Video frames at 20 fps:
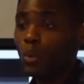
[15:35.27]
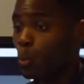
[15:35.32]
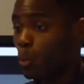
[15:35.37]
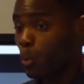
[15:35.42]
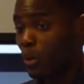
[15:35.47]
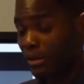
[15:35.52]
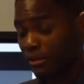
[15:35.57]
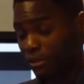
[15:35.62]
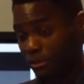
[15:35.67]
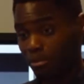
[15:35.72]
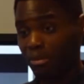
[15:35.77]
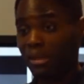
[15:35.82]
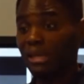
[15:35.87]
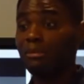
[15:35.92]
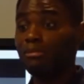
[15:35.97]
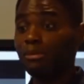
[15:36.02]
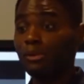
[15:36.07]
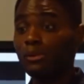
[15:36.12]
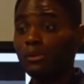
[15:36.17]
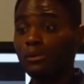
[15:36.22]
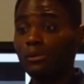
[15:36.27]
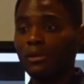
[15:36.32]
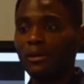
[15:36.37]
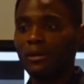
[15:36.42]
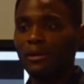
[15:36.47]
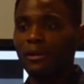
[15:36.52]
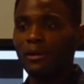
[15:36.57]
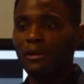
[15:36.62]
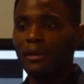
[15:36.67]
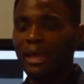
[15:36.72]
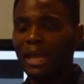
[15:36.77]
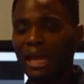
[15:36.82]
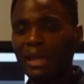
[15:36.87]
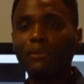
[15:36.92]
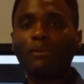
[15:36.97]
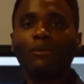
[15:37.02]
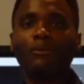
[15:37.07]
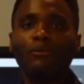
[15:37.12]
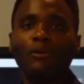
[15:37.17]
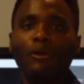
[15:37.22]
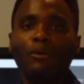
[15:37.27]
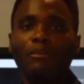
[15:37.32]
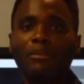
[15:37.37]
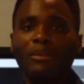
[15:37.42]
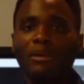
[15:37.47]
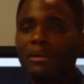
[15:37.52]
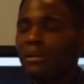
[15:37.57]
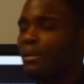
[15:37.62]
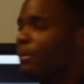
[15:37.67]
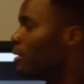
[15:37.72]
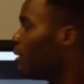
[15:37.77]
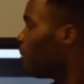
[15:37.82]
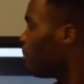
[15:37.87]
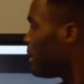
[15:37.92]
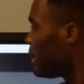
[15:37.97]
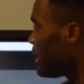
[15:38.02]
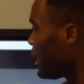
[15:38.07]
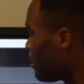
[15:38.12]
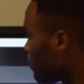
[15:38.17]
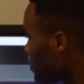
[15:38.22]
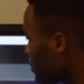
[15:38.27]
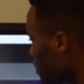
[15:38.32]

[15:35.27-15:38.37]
with people in the room being able